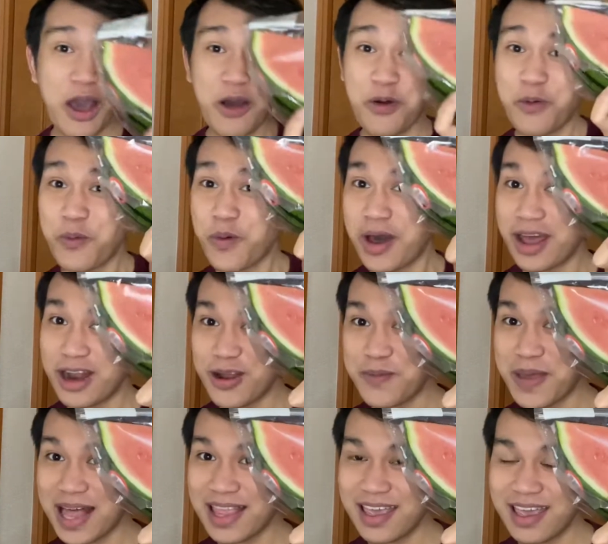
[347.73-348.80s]

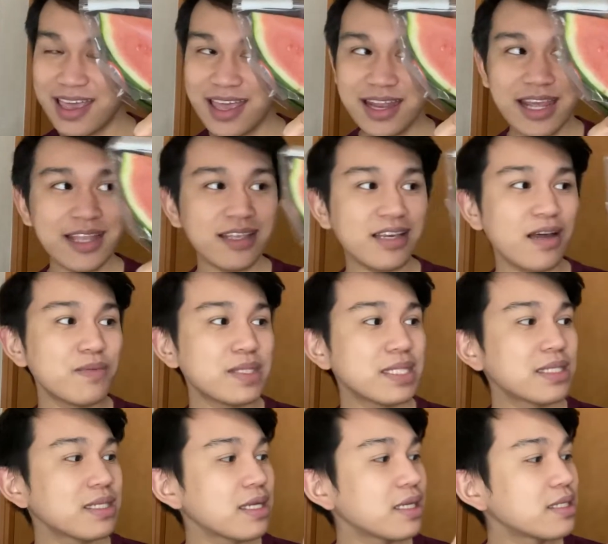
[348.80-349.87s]
Watermelon. It comes
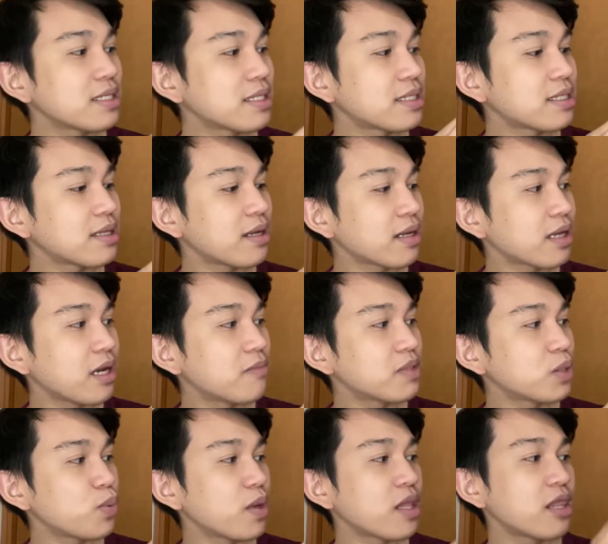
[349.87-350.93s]
to
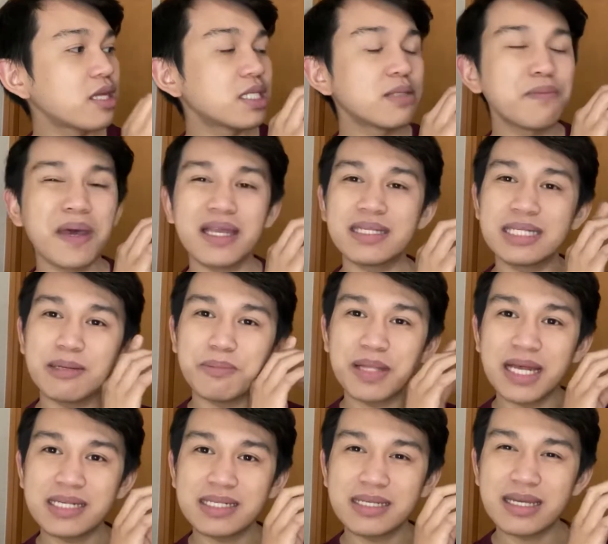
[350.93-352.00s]
this fancy
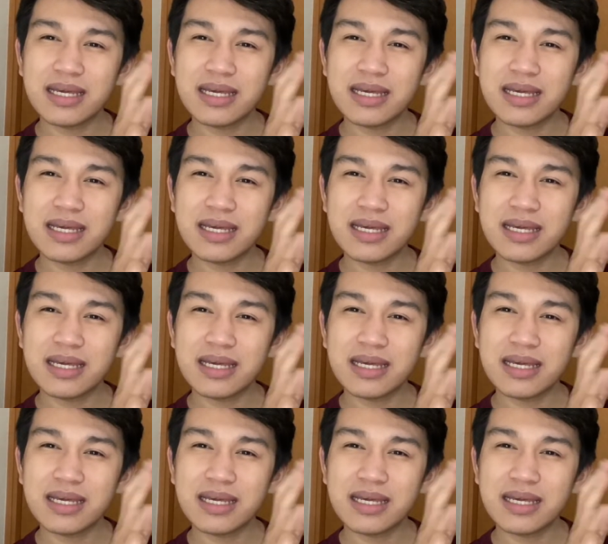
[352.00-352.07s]
plastic.